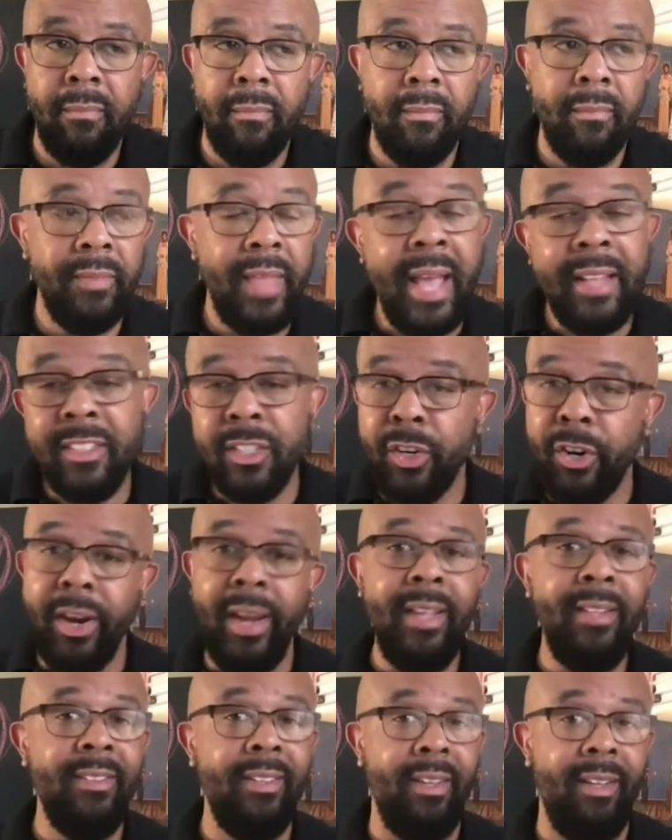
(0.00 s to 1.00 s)
That's
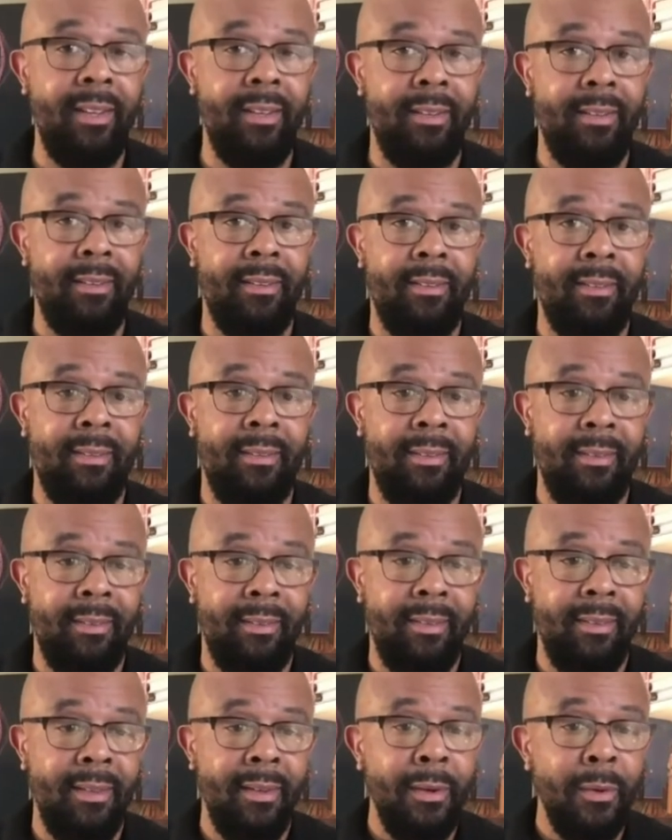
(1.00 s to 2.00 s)
crazy.
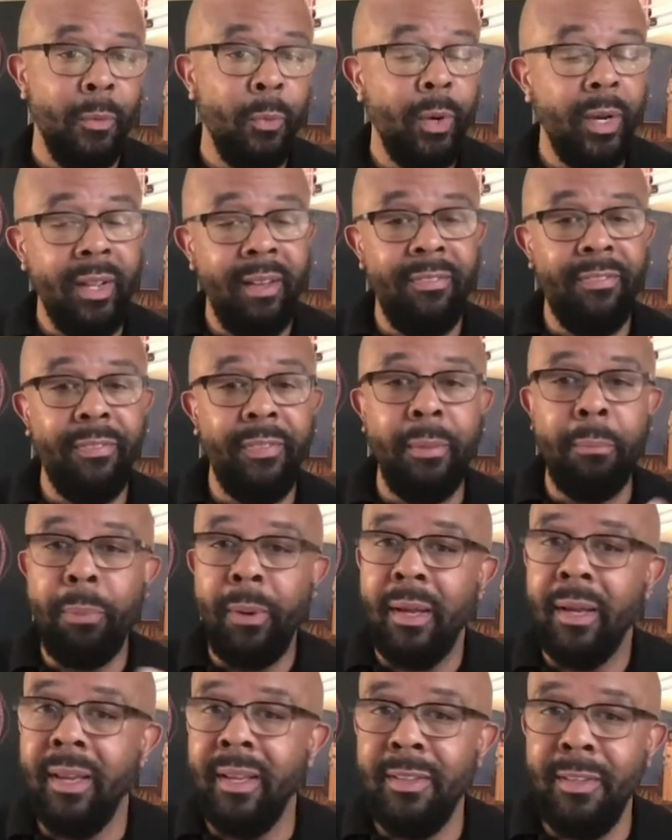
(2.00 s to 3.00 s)
What if the
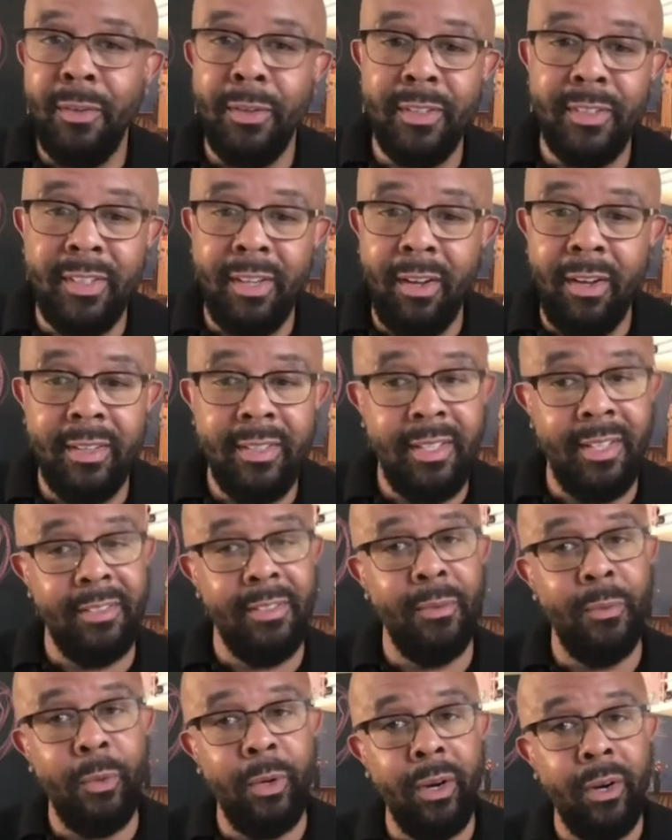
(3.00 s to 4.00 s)
plugin you installed
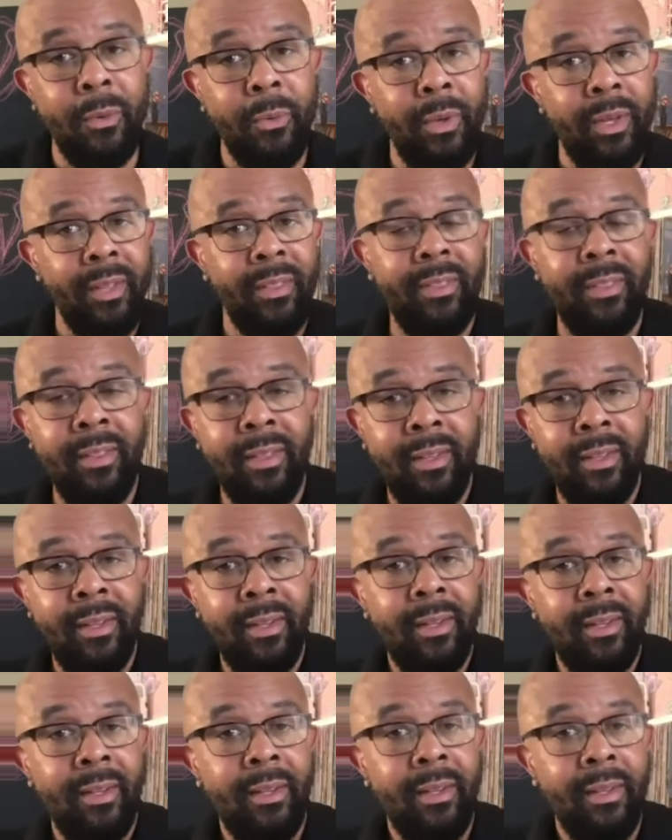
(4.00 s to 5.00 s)
doesn't work with
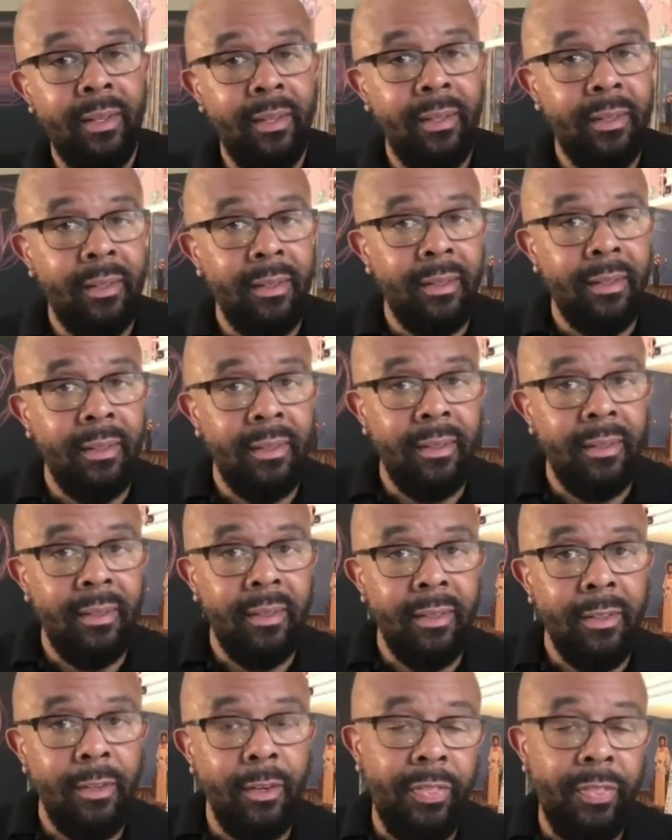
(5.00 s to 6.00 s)

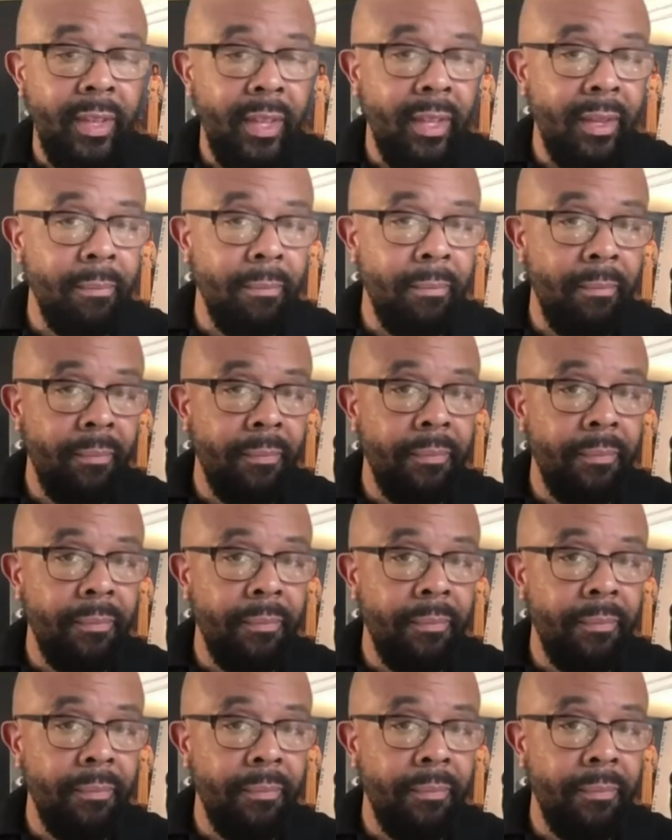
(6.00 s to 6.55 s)
your theme?